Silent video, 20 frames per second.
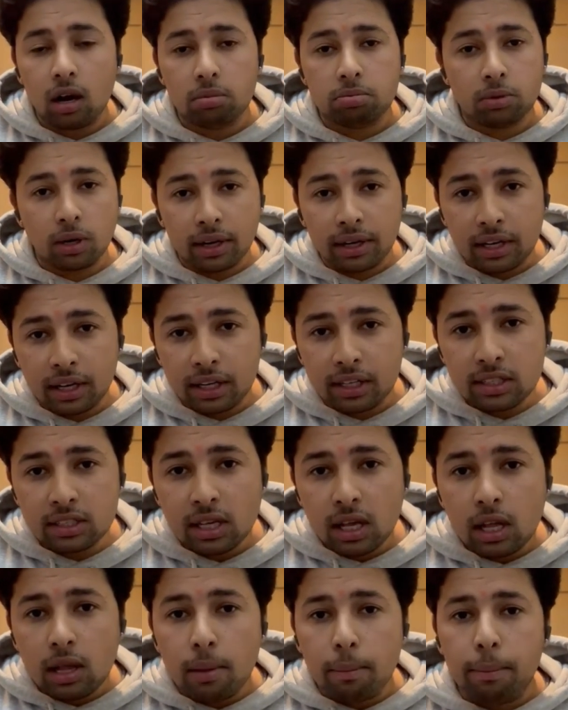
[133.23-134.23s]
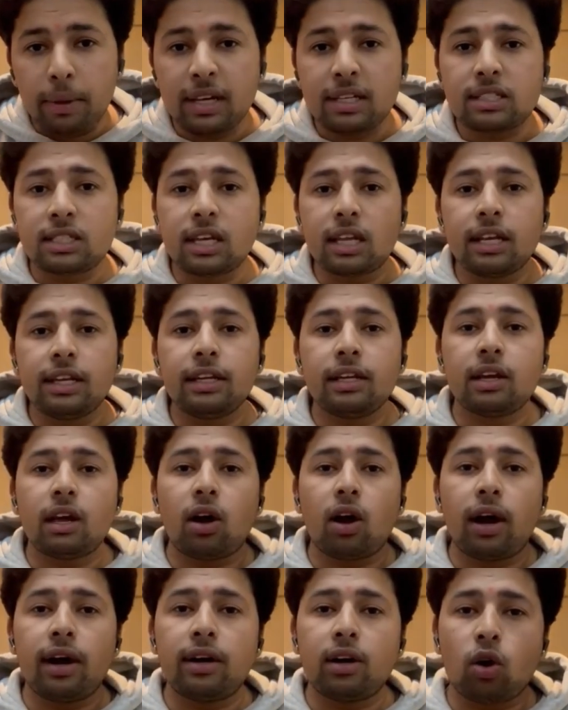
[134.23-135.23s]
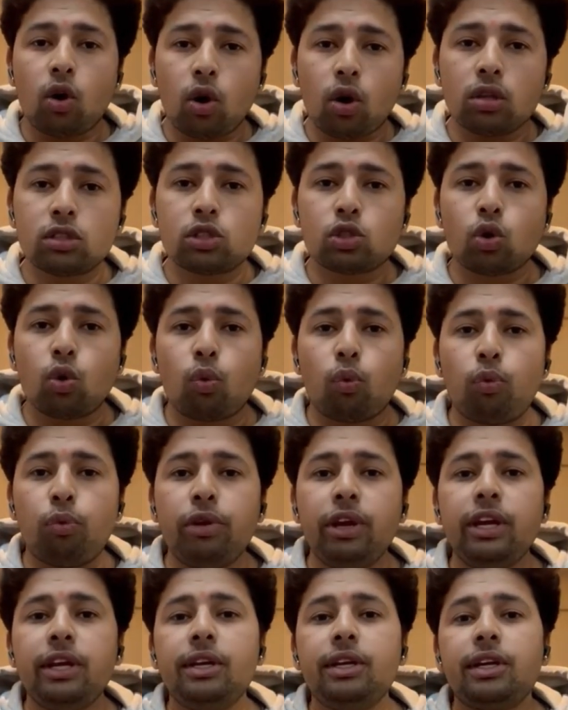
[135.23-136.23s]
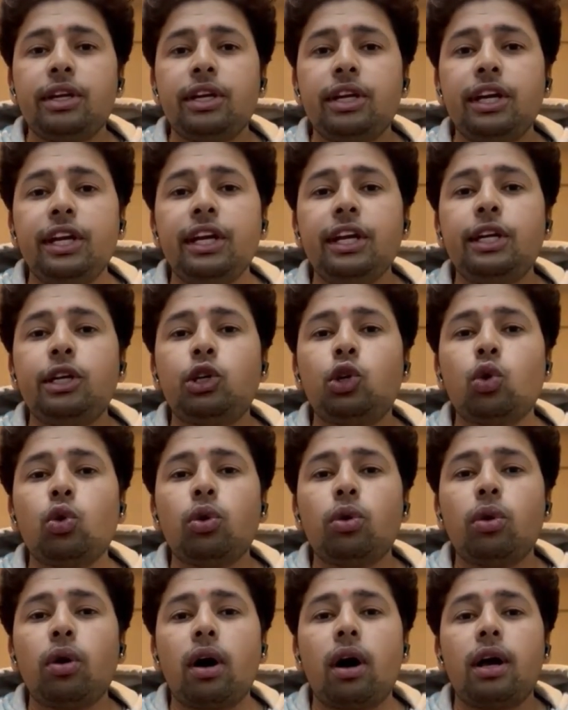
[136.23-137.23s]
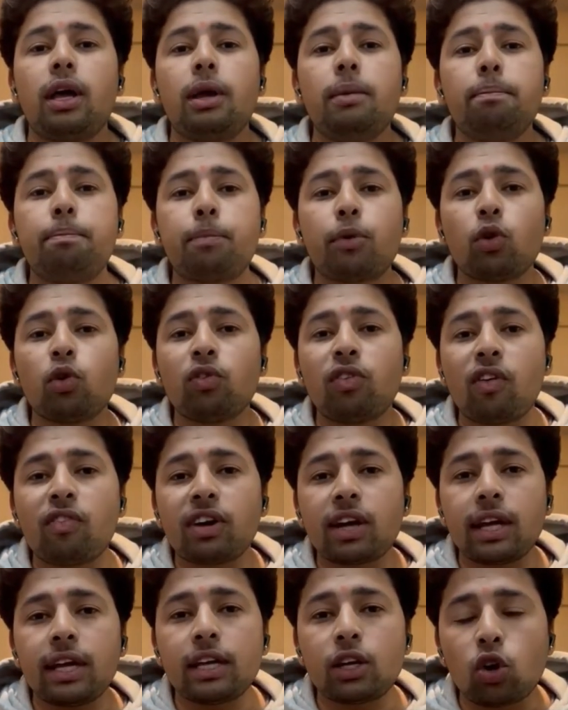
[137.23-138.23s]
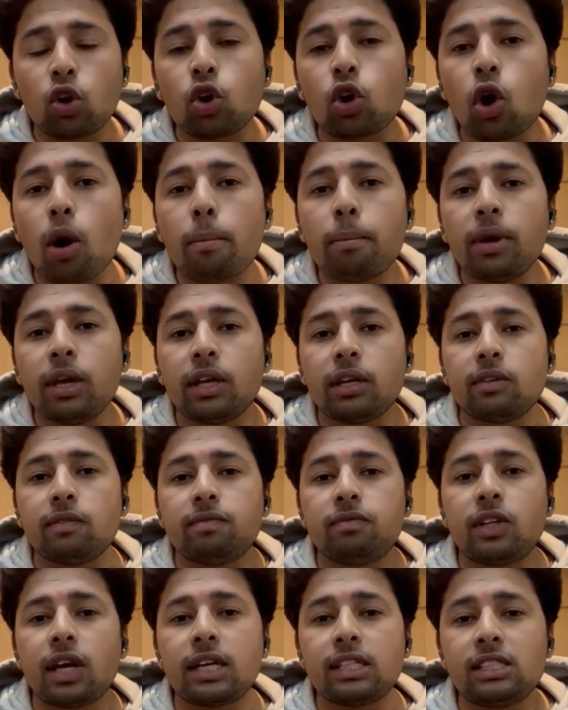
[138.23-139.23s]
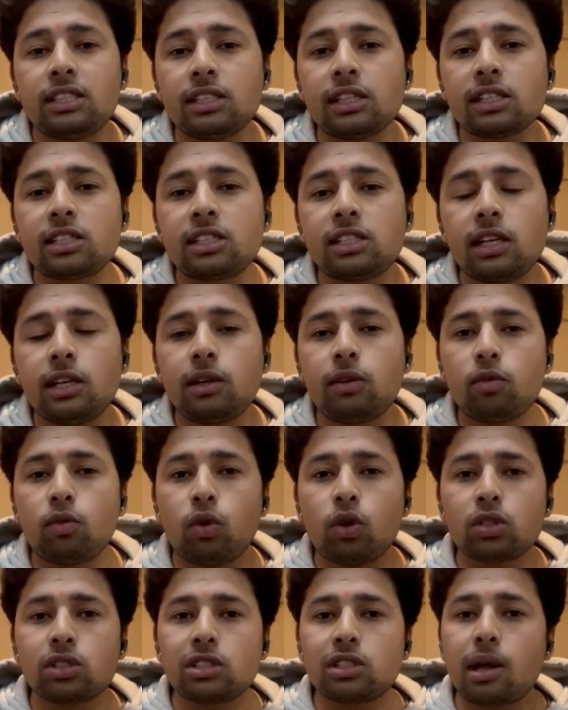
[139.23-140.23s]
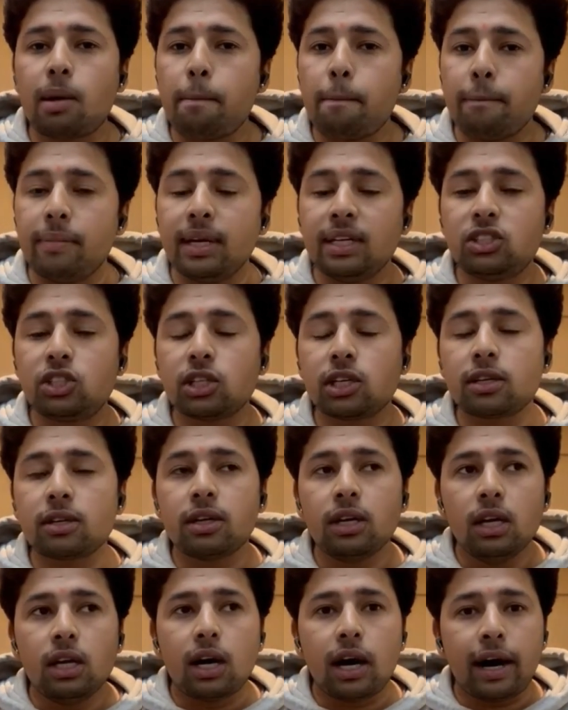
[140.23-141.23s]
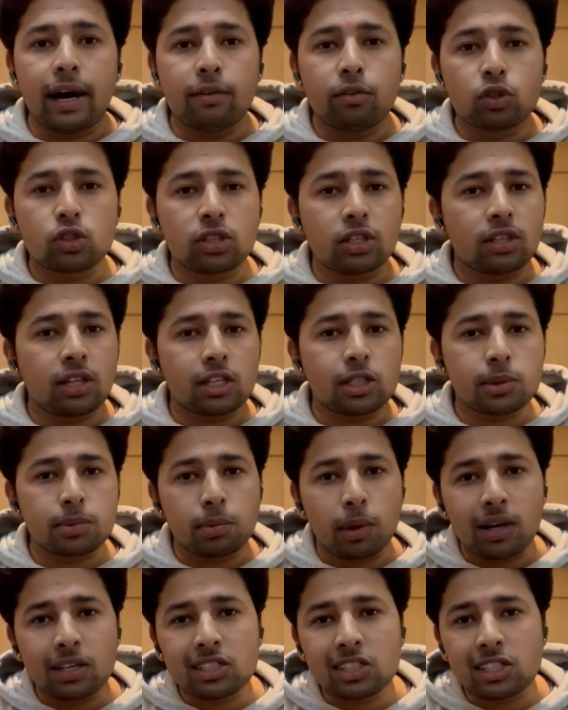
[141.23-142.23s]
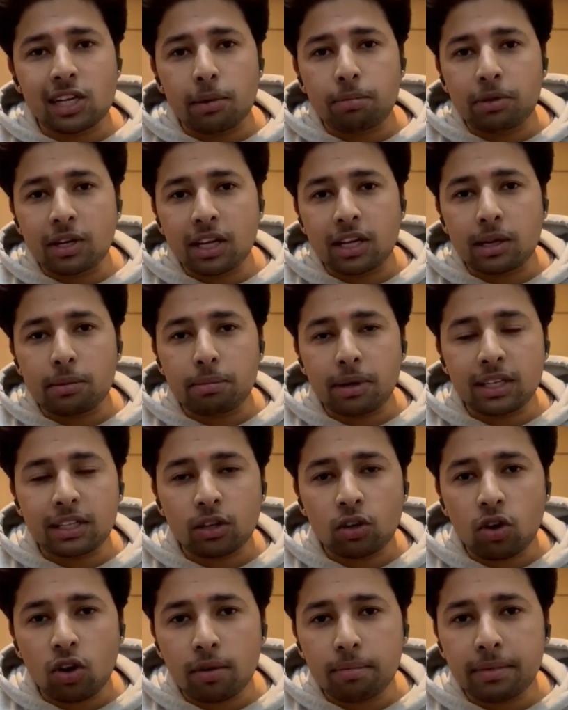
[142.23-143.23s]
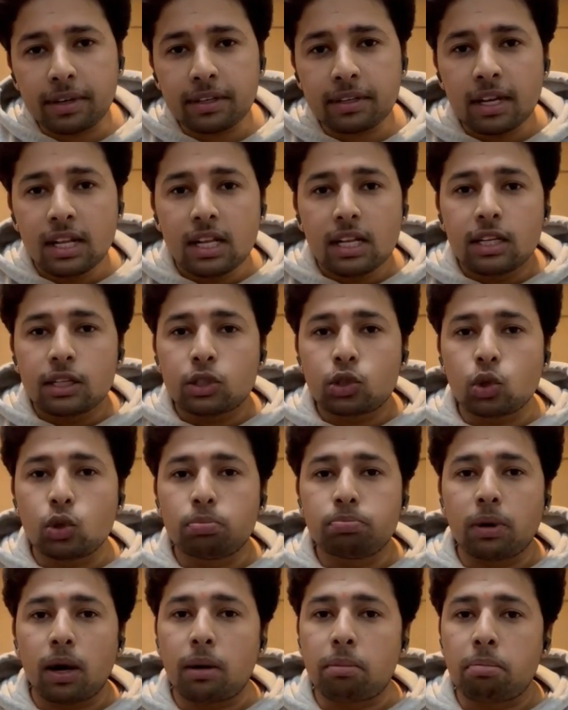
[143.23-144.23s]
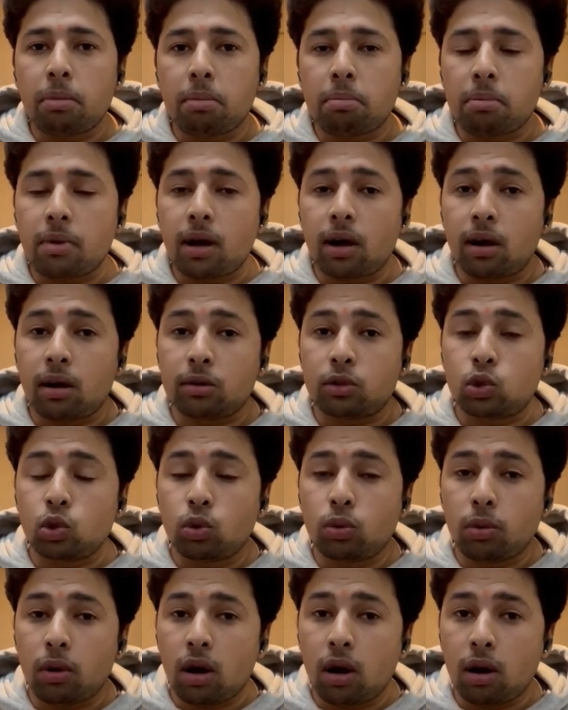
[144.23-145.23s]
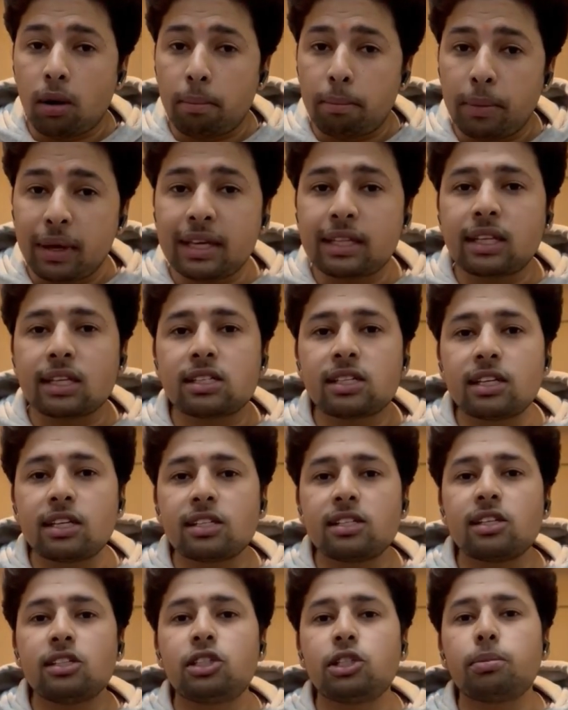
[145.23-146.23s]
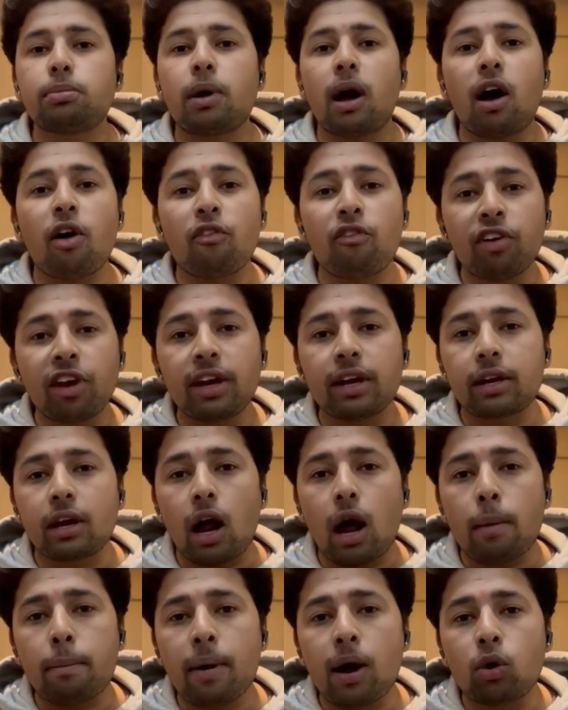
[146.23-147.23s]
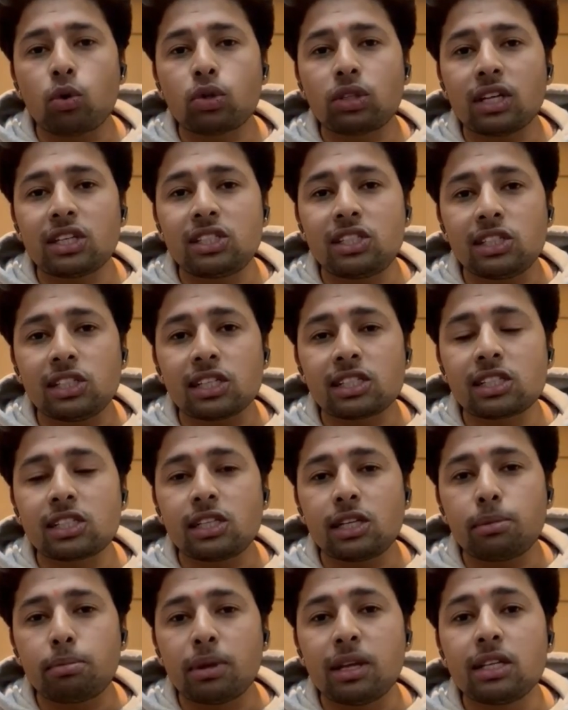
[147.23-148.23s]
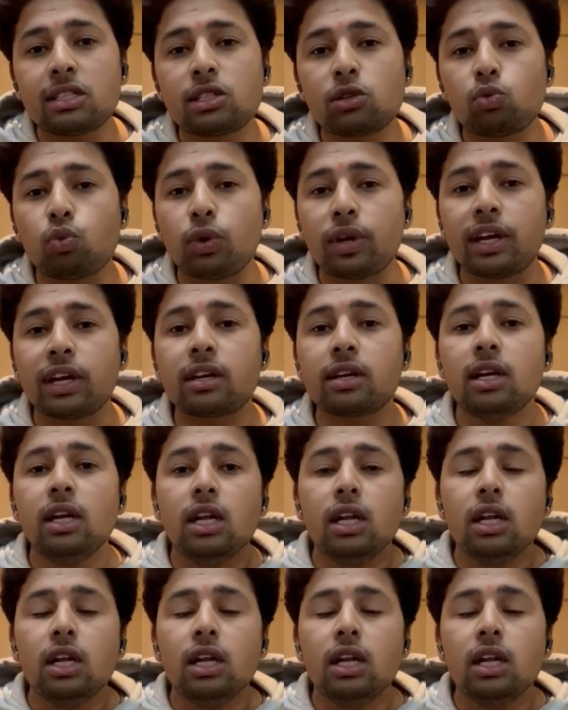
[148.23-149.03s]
country basically, and also we need to improve our economy. The GST was the major, I would say, the smart step taken by the government to make the citizenship aware about the GST bills, where